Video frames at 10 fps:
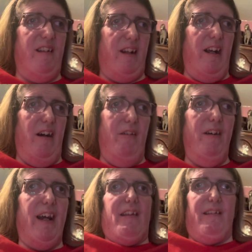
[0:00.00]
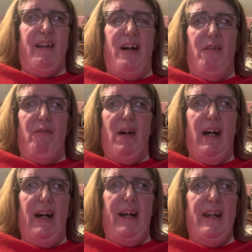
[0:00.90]
ago. So
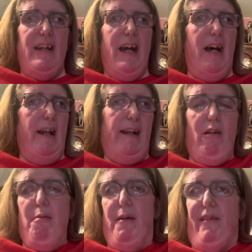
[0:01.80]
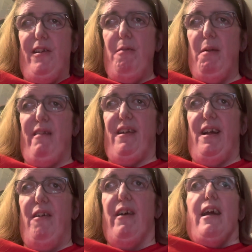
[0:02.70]
almost 2 months
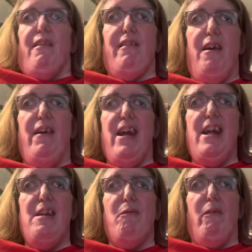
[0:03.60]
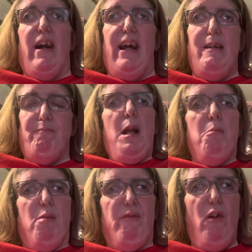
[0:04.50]
ago. So anyway,
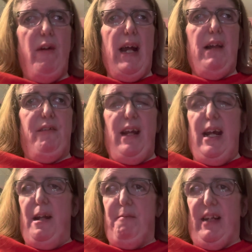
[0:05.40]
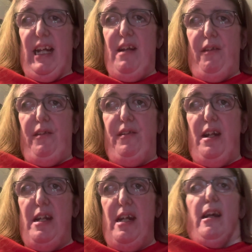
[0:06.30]
before we actually head up to Kansas
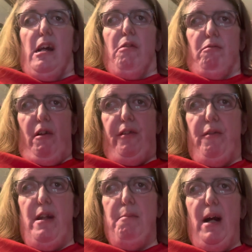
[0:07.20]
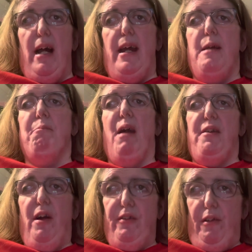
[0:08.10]
City, we're swinging by my
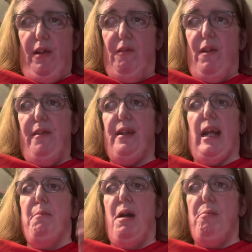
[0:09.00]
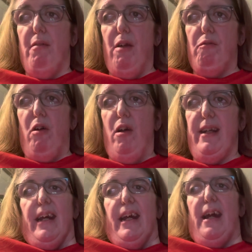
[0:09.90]
doctor's office to get my blood work,
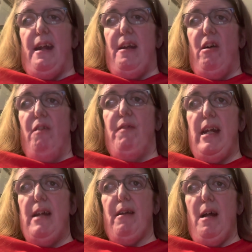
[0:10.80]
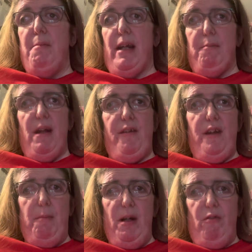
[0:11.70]
and then hopefully we're gonna make a pit
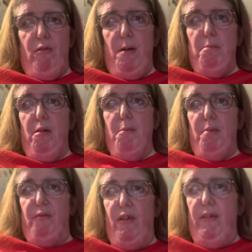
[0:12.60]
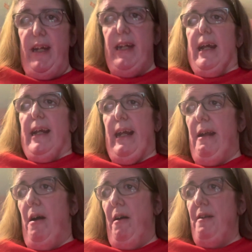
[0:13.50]
stop at Crumble before we
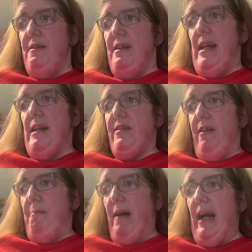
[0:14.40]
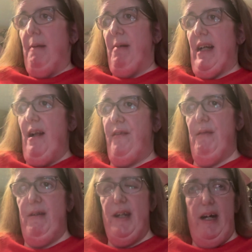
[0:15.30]
get on the turnpike, because
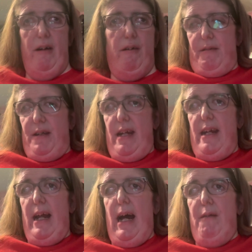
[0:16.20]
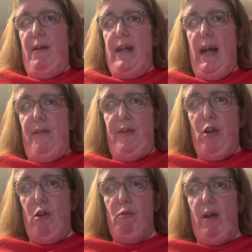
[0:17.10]
even though the highway has
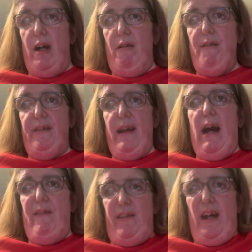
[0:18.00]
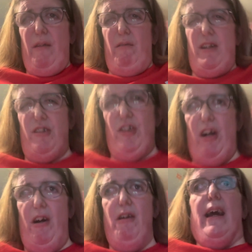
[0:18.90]
toll roads outside of
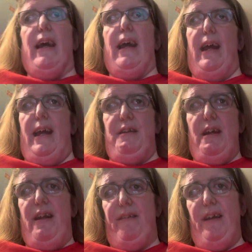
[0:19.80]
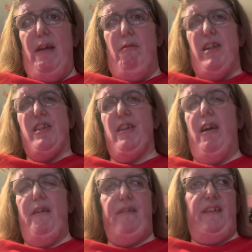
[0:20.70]
Wichita and inside
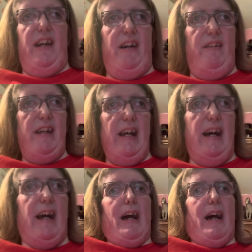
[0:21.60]
Wichita, so yeah.